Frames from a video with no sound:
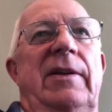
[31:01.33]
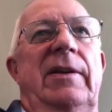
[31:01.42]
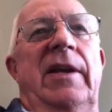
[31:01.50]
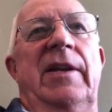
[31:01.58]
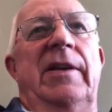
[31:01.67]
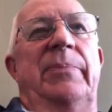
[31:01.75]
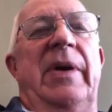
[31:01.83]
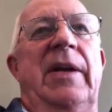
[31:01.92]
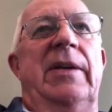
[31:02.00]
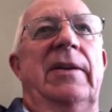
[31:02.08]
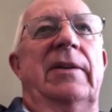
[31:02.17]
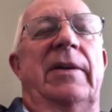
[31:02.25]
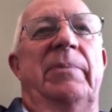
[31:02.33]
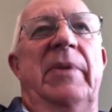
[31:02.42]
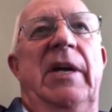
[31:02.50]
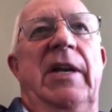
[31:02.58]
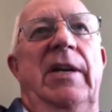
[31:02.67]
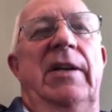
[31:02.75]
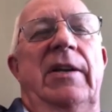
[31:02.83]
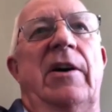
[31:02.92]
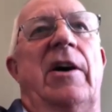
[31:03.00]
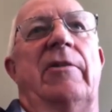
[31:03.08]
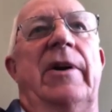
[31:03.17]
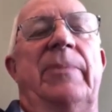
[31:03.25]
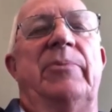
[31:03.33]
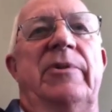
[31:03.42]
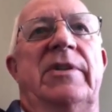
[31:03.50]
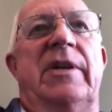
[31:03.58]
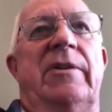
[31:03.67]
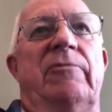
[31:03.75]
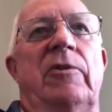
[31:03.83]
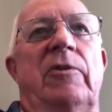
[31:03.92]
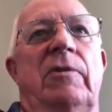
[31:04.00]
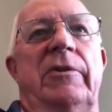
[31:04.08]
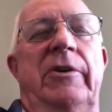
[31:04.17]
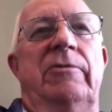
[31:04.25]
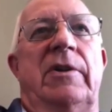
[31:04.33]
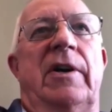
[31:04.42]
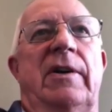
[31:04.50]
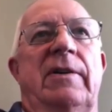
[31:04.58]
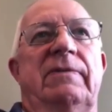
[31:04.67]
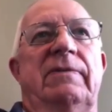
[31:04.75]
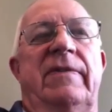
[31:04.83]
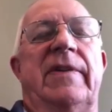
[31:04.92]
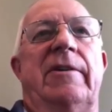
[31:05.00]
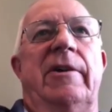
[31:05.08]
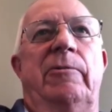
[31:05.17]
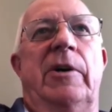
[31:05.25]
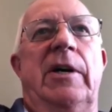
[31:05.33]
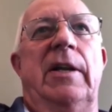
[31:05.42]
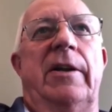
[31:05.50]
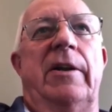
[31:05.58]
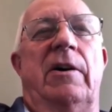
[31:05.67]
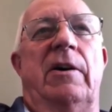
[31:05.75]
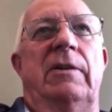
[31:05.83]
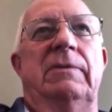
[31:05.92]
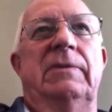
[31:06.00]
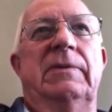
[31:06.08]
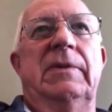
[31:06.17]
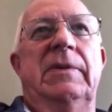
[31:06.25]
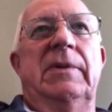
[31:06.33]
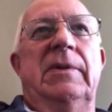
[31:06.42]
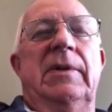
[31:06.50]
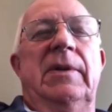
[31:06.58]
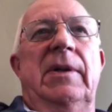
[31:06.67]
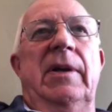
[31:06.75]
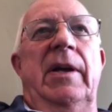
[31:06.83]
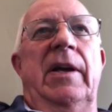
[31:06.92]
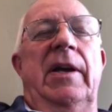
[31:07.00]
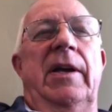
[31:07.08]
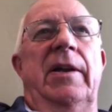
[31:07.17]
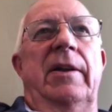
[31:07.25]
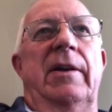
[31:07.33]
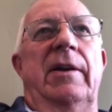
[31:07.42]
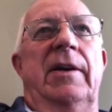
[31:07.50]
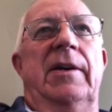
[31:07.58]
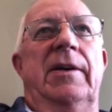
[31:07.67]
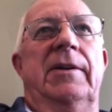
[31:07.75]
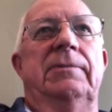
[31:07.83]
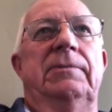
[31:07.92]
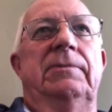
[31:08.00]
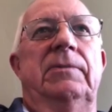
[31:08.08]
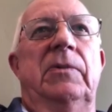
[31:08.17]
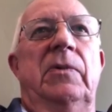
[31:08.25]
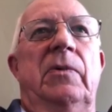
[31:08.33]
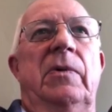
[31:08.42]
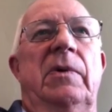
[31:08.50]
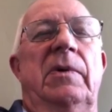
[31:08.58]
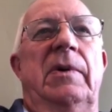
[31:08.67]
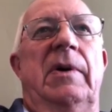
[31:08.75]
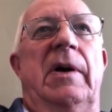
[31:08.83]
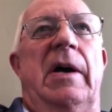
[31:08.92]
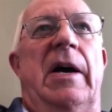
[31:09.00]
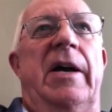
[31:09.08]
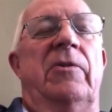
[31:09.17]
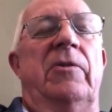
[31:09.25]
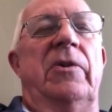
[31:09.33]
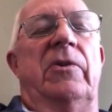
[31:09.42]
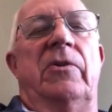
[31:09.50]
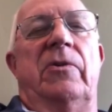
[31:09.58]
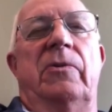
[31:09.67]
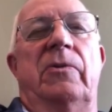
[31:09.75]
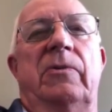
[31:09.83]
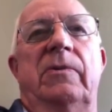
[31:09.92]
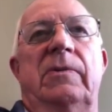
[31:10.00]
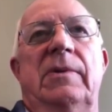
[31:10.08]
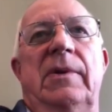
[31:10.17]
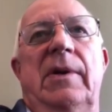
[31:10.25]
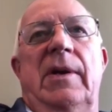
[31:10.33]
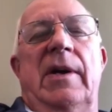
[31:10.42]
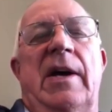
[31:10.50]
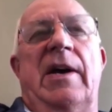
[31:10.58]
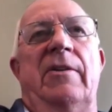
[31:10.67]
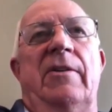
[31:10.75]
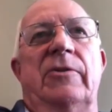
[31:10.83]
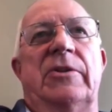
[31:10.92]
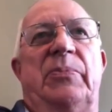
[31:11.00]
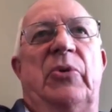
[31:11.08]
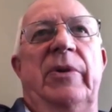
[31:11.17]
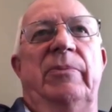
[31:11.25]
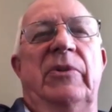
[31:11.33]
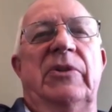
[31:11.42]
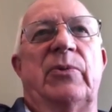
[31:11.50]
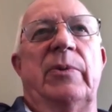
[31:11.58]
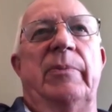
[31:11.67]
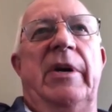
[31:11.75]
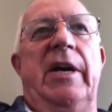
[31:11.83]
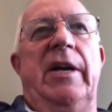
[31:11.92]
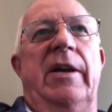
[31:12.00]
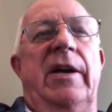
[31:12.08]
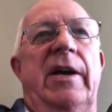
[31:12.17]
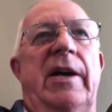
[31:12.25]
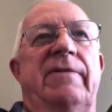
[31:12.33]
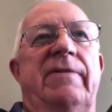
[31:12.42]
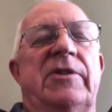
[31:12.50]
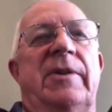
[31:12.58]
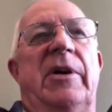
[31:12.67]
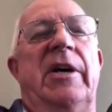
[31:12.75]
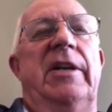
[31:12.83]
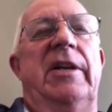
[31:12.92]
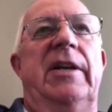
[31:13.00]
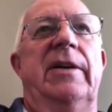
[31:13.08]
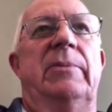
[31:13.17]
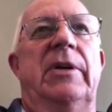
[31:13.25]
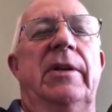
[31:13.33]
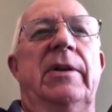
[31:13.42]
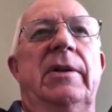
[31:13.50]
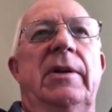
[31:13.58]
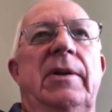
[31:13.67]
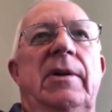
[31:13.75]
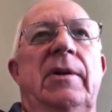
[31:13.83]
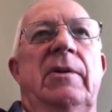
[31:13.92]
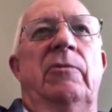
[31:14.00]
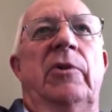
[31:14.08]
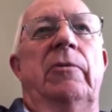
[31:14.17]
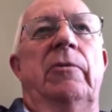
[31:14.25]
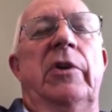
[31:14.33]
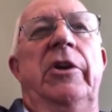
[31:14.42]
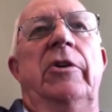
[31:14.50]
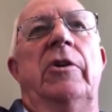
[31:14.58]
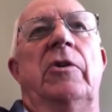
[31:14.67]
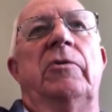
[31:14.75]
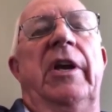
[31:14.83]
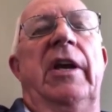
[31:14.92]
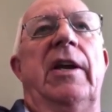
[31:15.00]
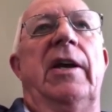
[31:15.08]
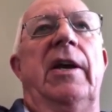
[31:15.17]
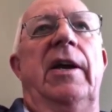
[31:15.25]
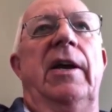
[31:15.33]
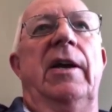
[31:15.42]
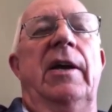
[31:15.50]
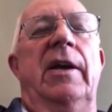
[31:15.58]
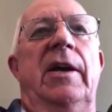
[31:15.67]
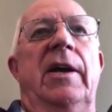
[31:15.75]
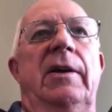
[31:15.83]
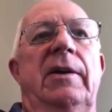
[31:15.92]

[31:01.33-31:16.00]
independent committee did not represent rural Utah very well at all. And uh, I don't know how those appointments were made. I have some idea, but when, when you don't get a, a